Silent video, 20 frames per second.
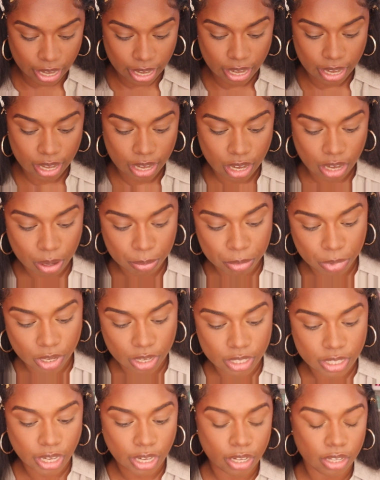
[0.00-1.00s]
and I'm going to
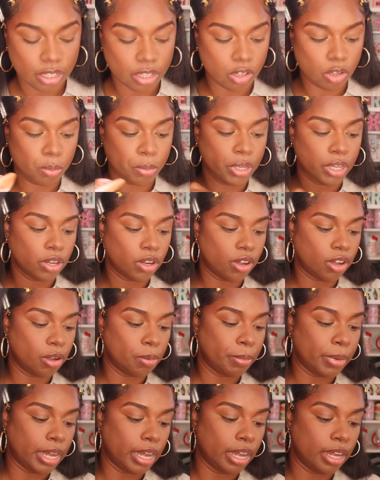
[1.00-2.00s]
take a little bit
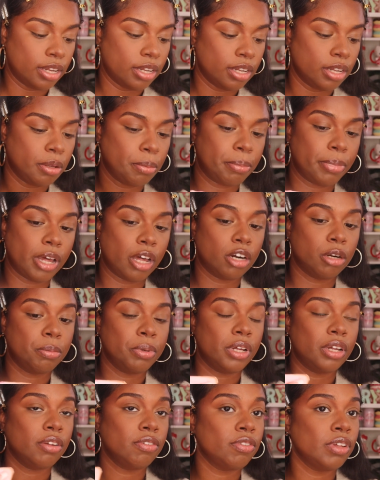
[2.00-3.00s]
on my powder
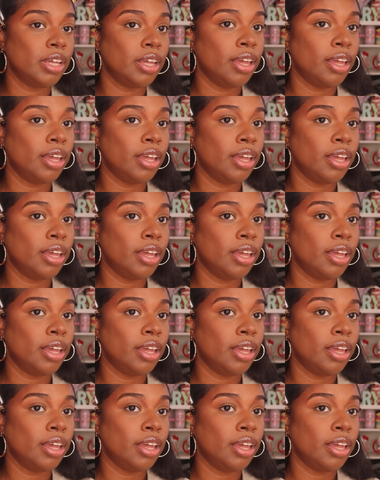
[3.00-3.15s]
puff.